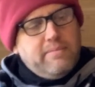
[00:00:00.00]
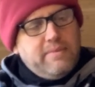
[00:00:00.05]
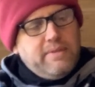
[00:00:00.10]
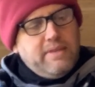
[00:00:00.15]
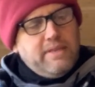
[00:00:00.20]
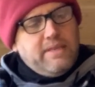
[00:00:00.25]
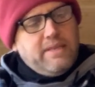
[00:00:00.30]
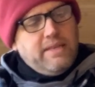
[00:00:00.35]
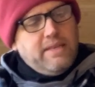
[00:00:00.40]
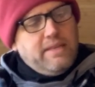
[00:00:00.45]

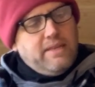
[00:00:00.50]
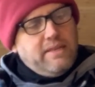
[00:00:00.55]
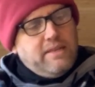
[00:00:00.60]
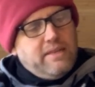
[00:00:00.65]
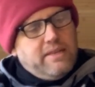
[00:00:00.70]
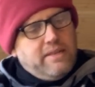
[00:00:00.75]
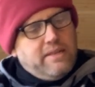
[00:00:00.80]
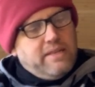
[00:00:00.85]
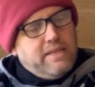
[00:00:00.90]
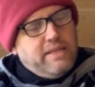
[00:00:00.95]

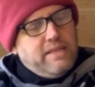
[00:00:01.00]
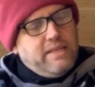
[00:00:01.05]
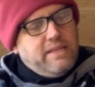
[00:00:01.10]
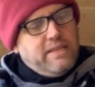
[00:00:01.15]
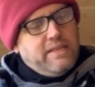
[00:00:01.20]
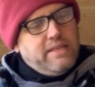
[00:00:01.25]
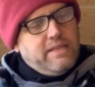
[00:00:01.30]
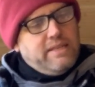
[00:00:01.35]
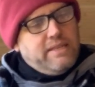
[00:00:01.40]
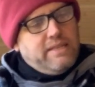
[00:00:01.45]
Here
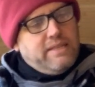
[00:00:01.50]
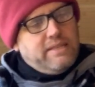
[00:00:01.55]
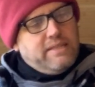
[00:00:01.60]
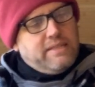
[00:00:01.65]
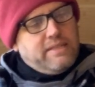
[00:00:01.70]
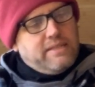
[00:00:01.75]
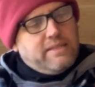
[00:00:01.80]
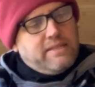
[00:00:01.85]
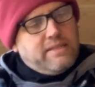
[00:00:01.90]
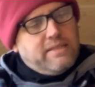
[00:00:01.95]

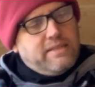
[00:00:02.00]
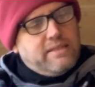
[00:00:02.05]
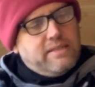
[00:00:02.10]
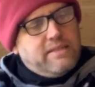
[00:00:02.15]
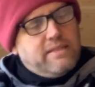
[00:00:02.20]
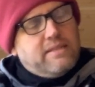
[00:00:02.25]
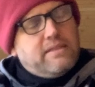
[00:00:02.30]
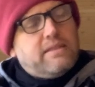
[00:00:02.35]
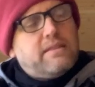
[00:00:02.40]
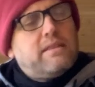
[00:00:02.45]
is
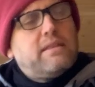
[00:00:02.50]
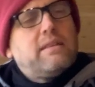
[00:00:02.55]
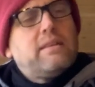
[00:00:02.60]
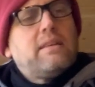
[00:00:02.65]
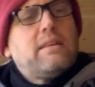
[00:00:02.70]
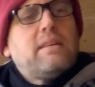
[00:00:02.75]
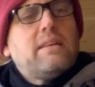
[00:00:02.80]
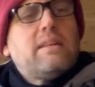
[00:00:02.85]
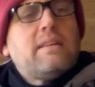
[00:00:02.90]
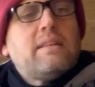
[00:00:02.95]

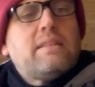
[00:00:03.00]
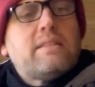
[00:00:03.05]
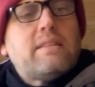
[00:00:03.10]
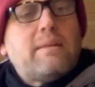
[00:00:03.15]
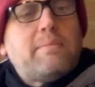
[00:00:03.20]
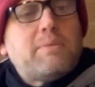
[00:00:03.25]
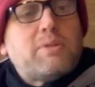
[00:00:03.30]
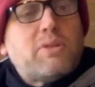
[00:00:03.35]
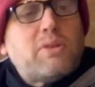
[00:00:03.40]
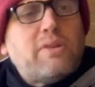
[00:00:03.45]

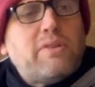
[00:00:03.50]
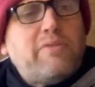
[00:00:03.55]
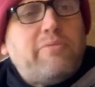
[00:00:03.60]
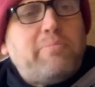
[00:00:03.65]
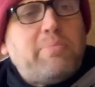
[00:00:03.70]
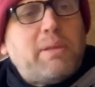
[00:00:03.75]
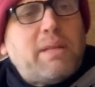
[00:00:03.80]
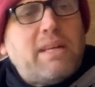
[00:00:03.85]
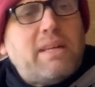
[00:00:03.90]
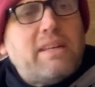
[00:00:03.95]
some sort of
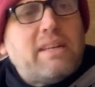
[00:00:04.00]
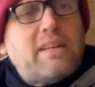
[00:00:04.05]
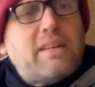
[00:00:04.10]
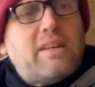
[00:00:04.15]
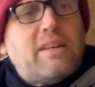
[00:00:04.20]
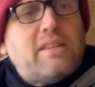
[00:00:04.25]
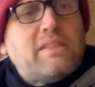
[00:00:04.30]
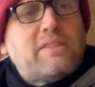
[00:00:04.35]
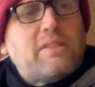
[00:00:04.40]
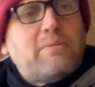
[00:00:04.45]
plug,
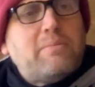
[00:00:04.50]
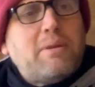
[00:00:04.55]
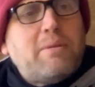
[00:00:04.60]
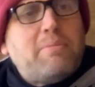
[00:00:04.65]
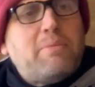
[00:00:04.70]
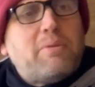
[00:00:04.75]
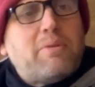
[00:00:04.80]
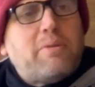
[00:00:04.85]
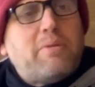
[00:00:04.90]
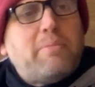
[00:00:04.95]
also
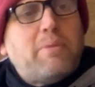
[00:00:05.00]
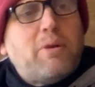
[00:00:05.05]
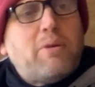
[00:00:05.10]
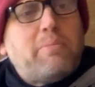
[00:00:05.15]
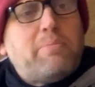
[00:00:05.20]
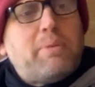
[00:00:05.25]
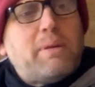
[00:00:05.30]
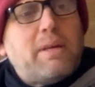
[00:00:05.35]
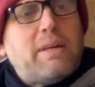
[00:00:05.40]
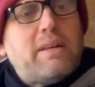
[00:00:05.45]
maybe a
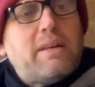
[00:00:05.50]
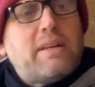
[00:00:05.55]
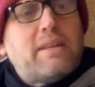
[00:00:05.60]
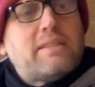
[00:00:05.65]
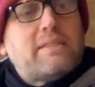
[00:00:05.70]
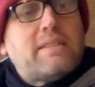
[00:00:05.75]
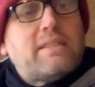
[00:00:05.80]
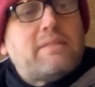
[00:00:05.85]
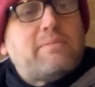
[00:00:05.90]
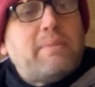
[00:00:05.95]
remote plug.
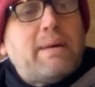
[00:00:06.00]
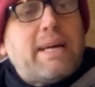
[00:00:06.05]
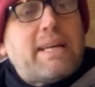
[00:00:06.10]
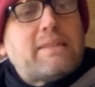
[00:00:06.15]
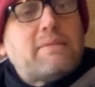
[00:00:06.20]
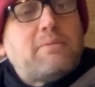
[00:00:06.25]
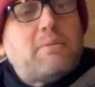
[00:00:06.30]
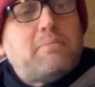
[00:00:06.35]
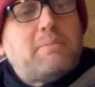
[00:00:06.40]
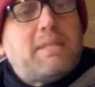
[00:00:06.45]
It says
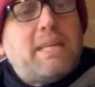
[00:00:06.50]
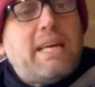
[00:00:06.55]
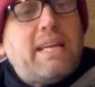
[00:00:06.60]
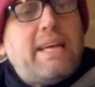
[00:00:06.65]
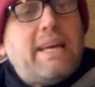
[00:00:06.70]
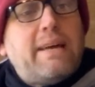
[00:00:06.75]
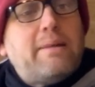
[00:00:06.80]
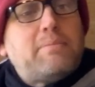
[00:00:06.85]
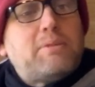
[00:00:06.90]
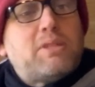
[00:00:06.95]
maximum 10
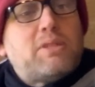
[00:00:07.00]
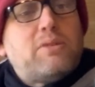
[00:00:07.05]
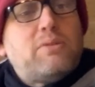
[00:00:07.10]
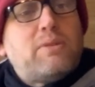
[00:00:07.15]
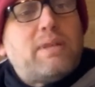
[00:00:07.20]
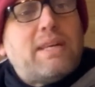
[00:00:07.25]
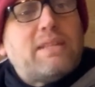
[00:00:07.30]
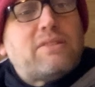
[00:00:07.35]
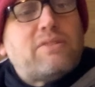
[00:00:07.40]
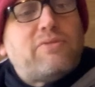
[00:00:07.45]
amps,
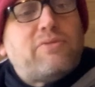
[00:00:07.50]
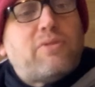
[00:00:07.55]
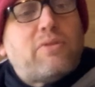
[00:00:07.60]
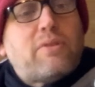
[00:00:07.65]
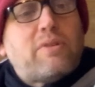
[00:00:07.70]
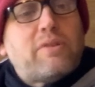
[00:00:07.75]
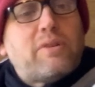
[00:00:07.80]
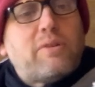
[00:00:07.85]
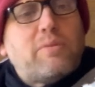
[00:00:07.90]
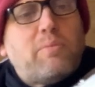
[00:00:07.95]

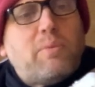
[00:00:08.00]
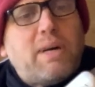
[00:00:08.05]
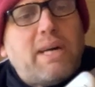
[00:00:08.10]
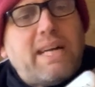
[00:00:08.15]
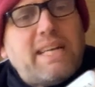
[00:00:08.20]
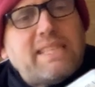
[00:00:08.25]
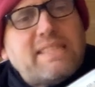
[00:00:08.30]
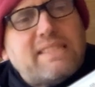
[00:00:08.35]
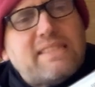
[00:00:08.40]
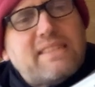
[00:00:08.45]
2,400
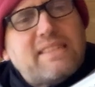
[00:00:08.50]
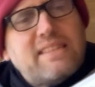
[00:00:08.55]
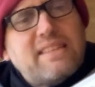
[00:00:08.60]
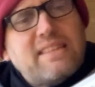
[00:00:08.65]
watts.